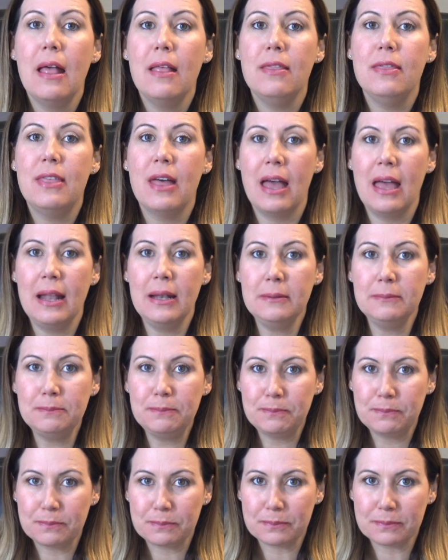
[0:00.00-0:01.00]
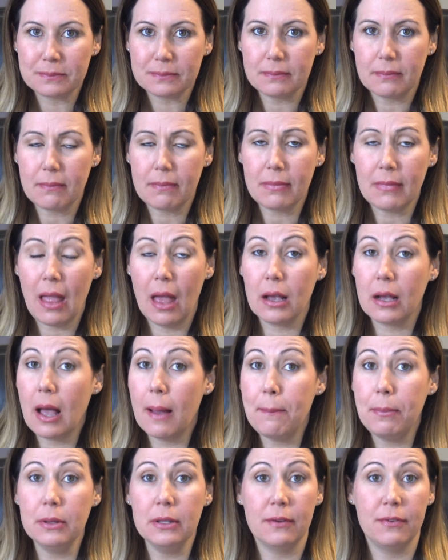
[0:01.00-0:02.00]
Then a
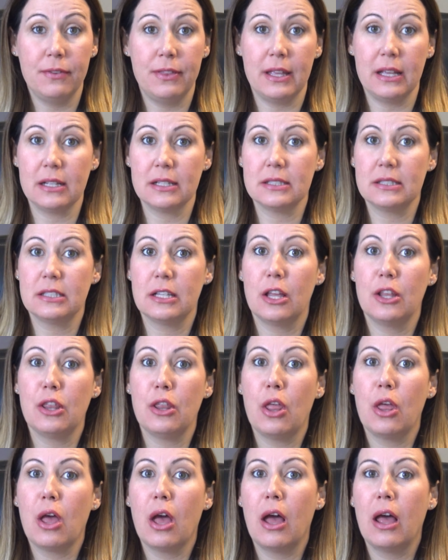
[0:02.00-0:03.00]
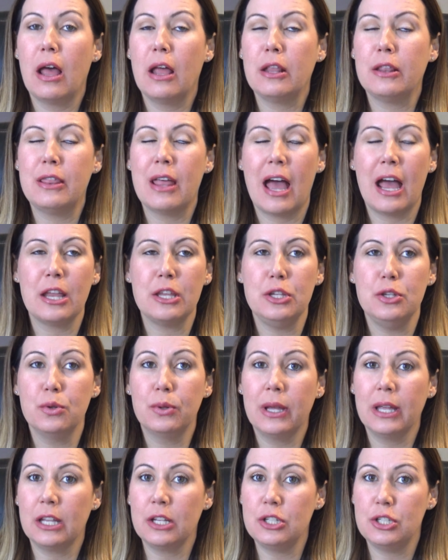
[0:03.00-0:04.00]
couple of things that you
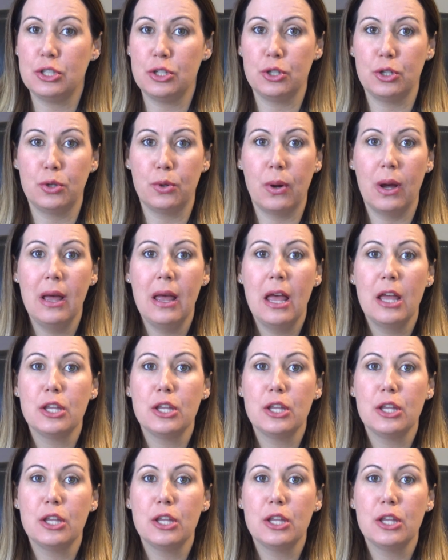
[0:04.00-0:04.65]
can do.